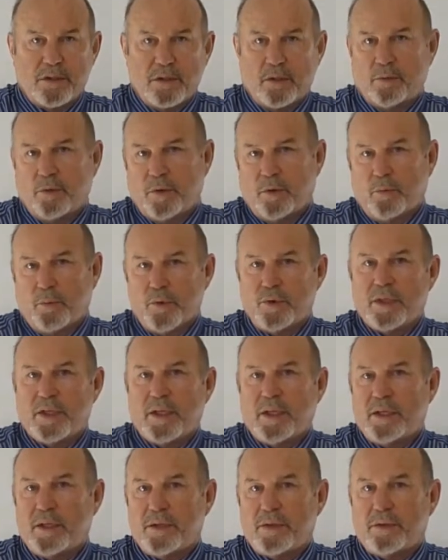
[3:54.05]
that we
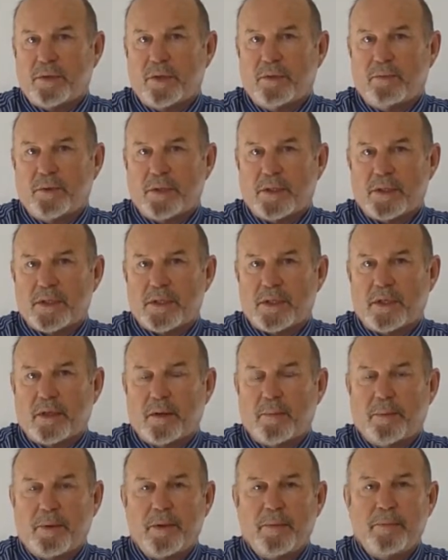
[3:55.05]
routinely treat with this
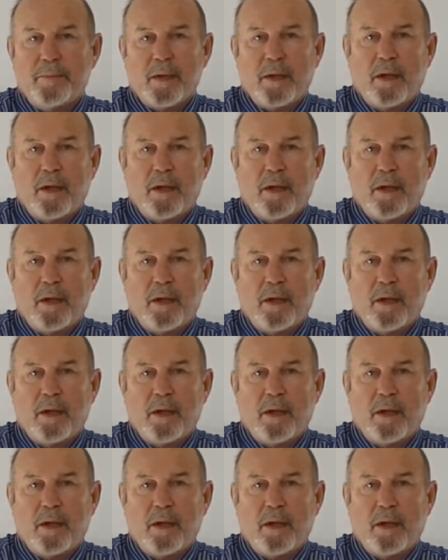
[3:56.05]
therapy,